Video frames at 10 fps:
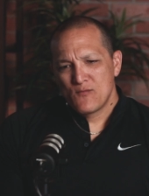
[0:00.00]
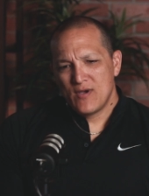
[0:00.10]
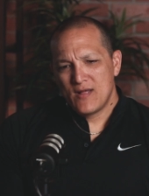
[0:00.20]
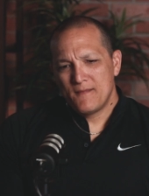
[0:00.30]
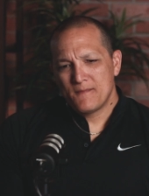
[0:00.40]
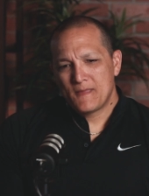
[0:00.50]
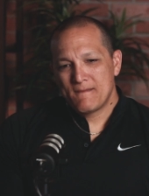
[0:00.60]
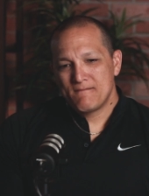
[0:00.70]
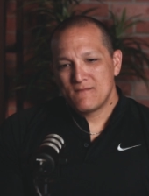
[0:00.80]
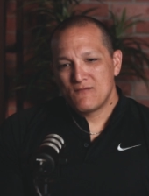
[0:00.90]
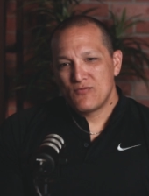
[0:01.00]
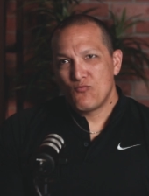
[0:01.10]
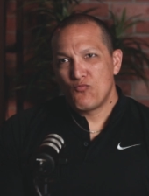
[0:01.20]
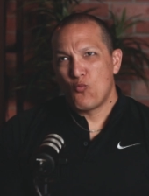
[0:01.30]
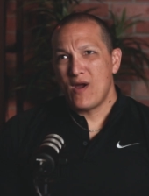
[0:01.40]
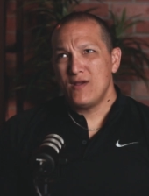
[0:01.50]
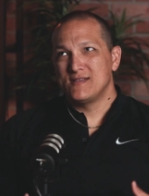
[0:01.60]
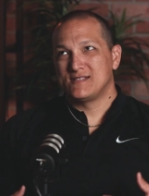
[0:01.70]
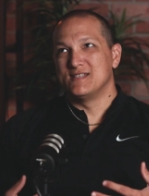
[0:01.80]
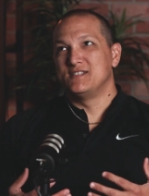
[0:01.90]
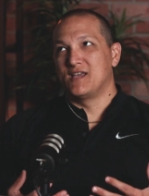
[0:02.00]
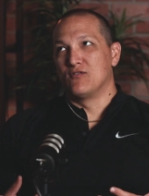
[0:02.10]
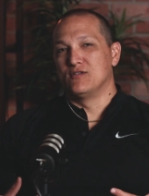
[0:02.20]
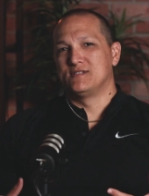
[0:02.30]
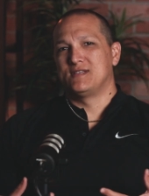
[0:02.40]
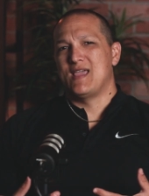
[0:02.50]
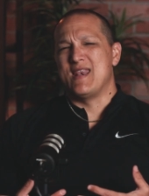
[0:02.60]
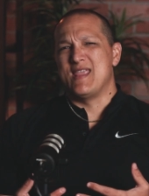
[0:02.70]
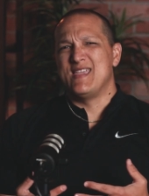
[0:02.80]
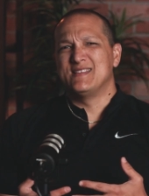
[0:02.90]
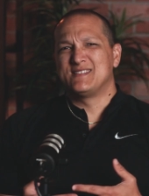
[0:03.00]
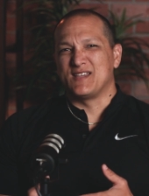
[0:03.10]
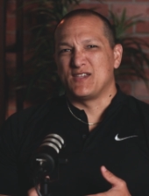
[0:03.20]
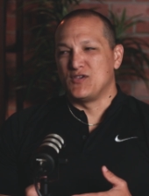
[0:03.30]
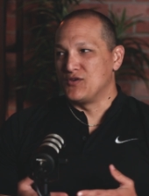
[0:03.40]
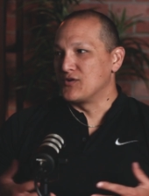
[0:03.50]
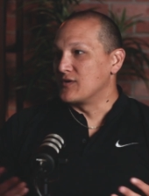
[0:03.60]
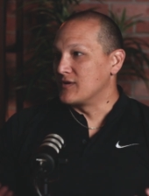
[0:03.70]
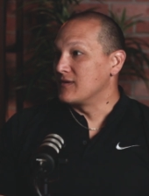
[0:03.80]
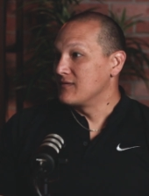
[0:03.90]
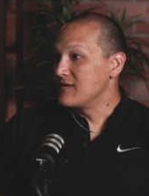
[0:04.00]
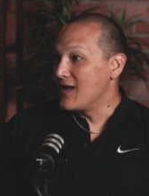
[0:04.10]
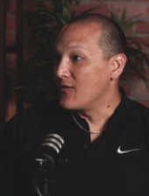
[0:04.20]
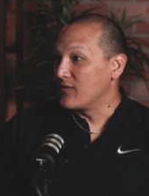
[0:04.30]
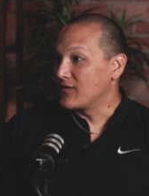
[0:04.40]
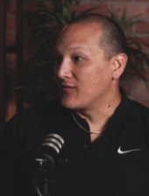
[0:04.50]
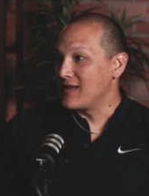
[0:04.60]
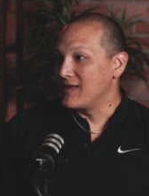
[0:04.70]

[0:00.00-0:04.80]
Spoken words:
Well, wireless in general is an insecure network, right?